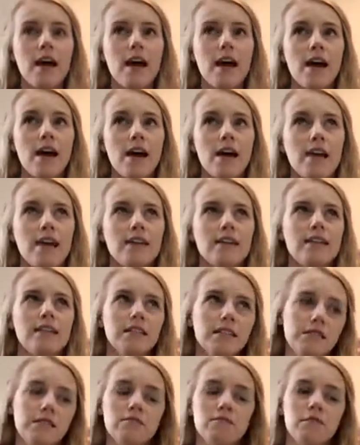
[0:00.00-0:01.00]
and it
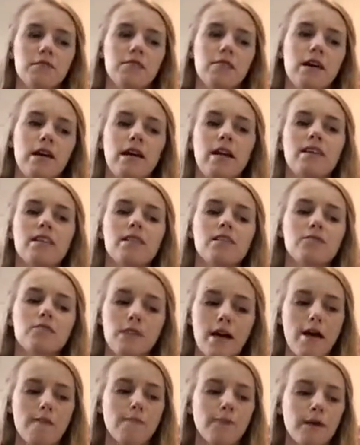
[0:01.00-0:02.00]
doesn't require us
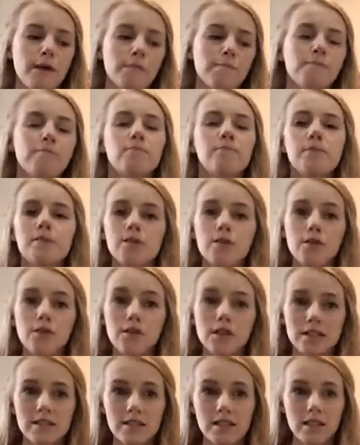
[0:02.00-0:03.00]
graphing.
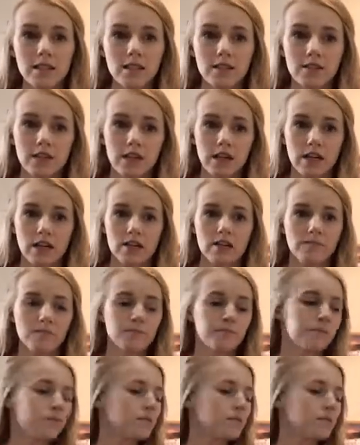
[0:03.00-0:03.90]
So let's take a look at it.